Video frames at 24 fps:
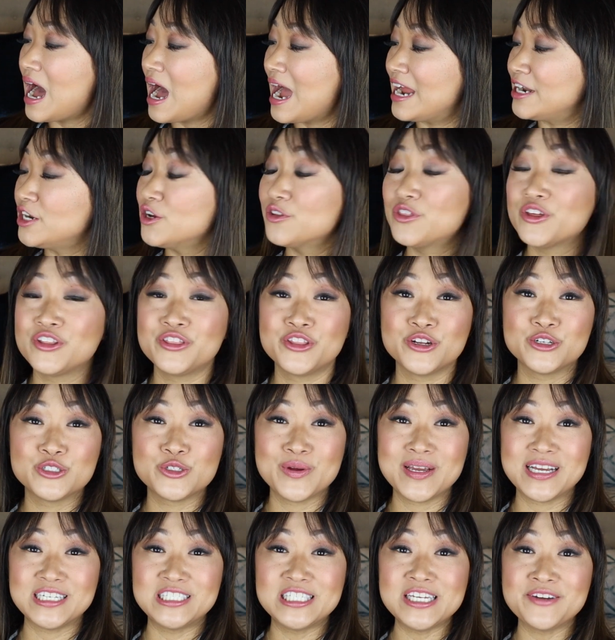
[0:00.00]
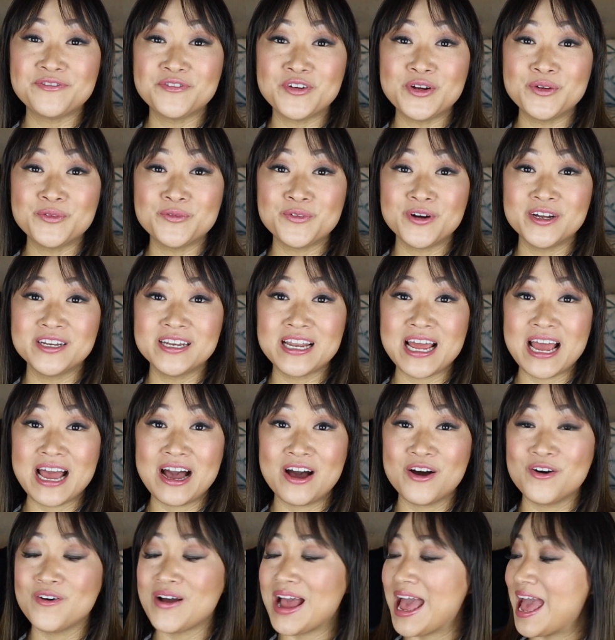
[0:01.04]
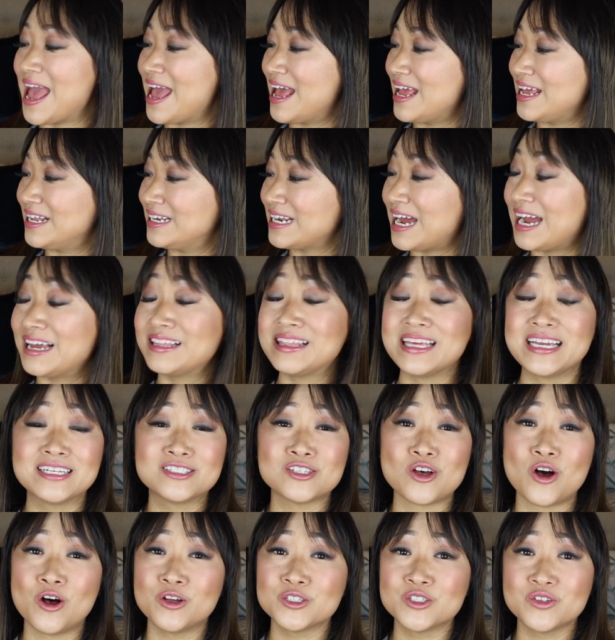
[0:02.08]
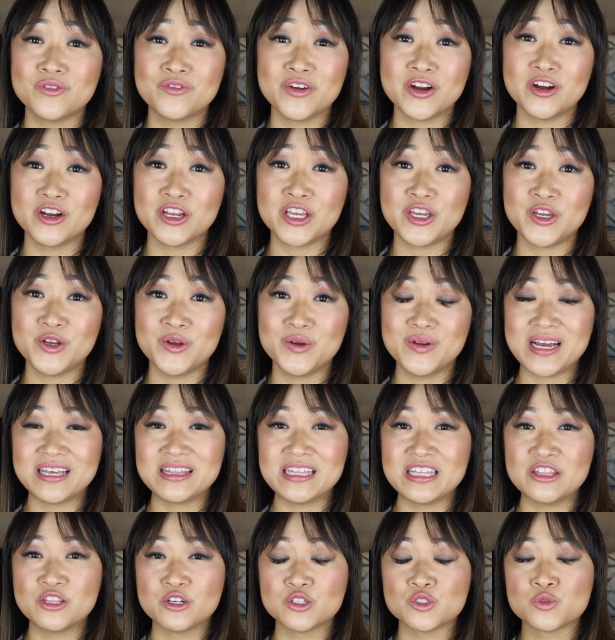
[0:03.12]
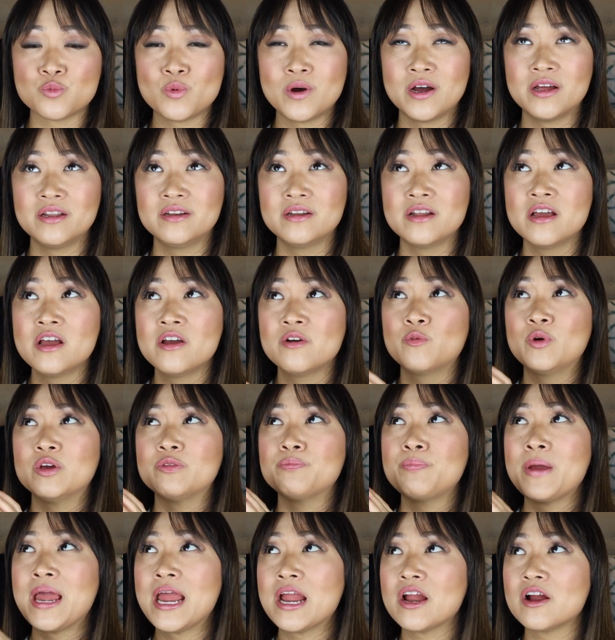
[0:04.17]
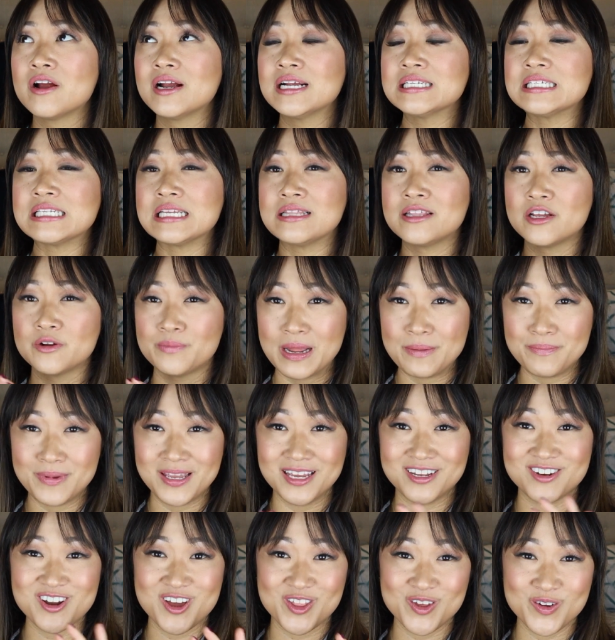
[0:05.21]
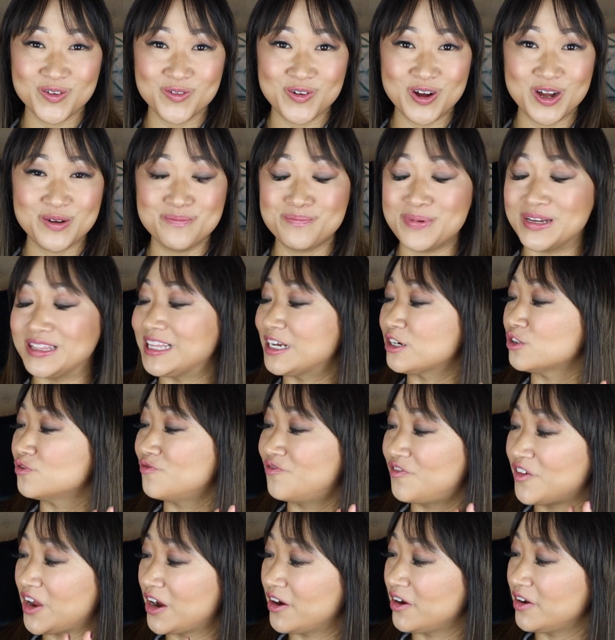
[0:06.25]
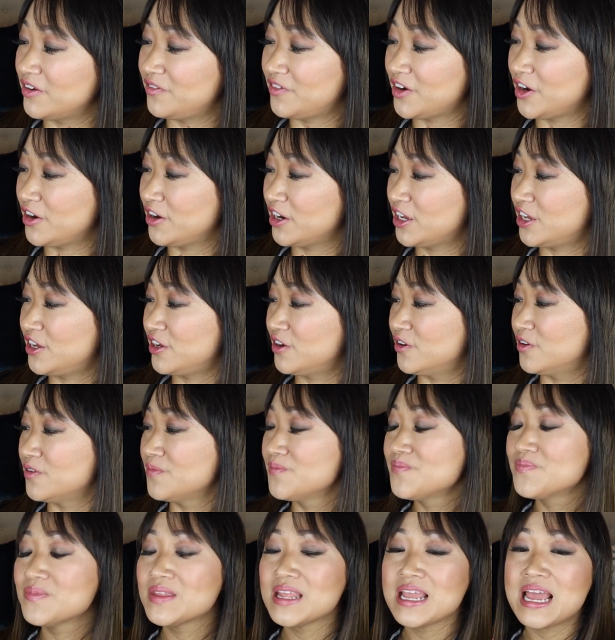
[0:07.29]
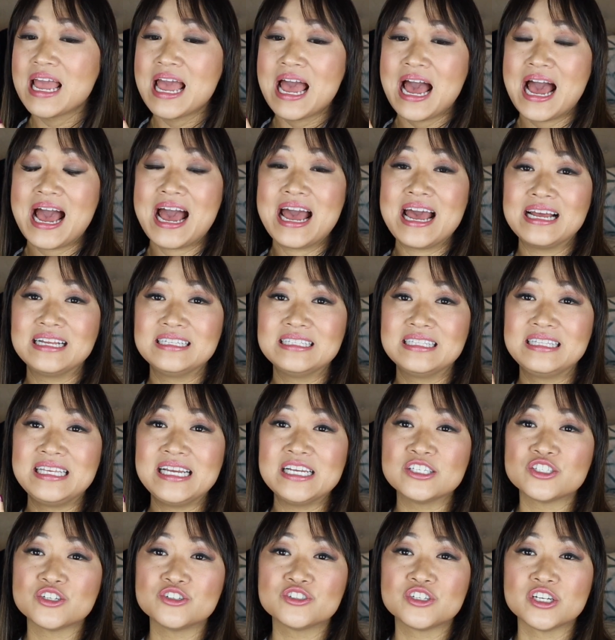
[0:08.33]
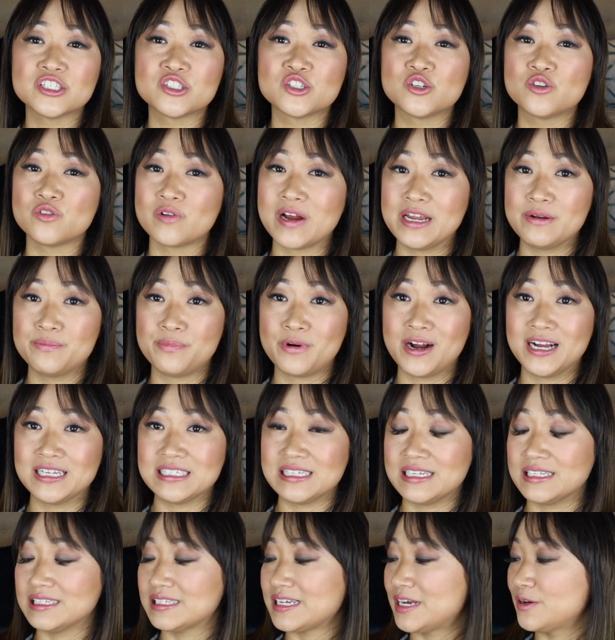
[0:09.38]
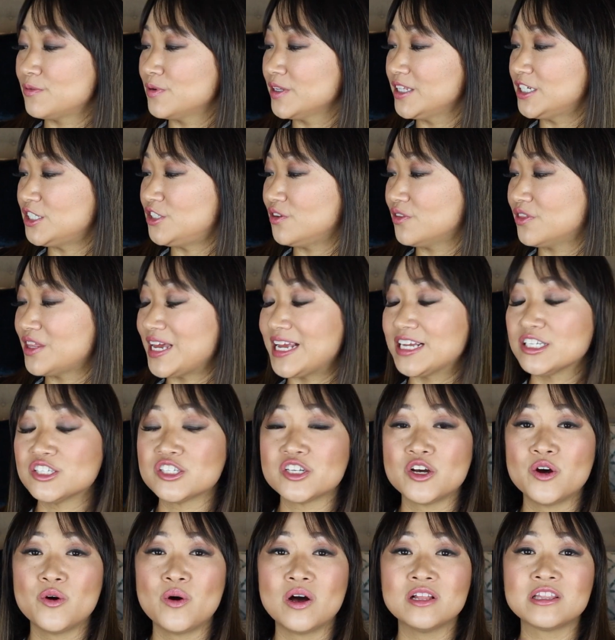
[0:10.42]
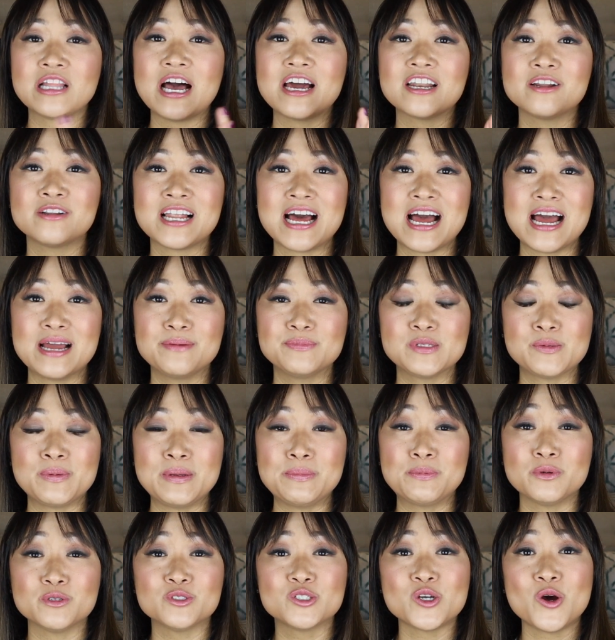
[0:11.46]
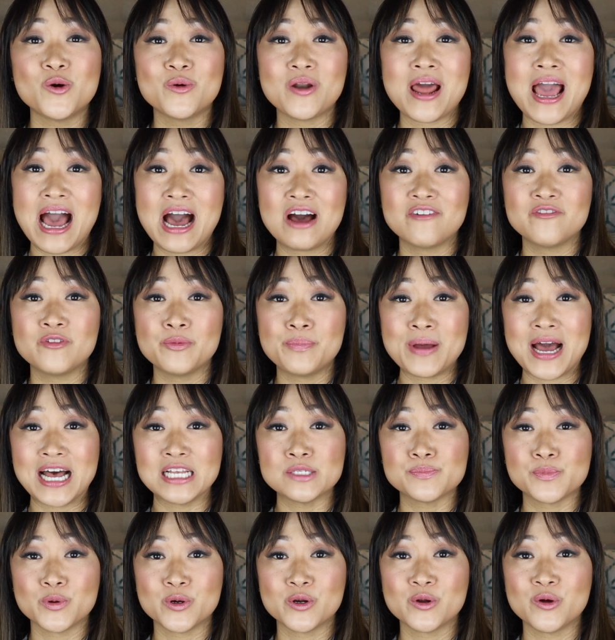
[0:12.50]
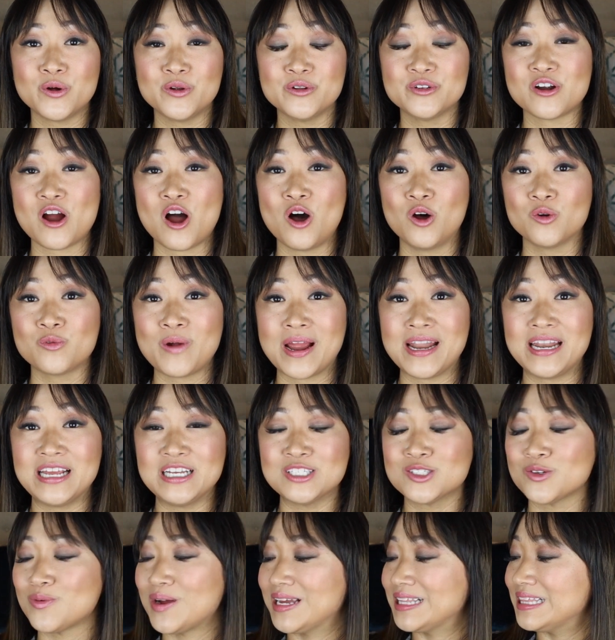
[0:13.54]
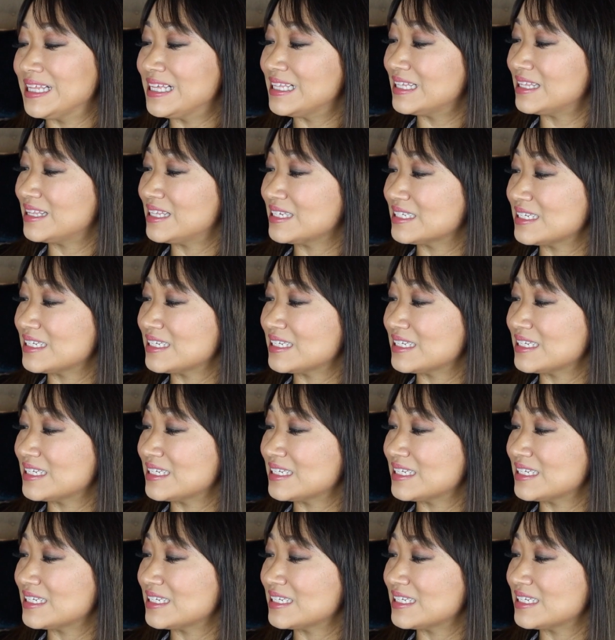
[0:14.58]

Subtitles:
I know that they're doing a different one now, and I think it's also very cute. I think there's one with Paris, and there might be another one, but they're very cute. And these are just great presents. I really do think so. A lot of times people don't have a passport holder already, so I think that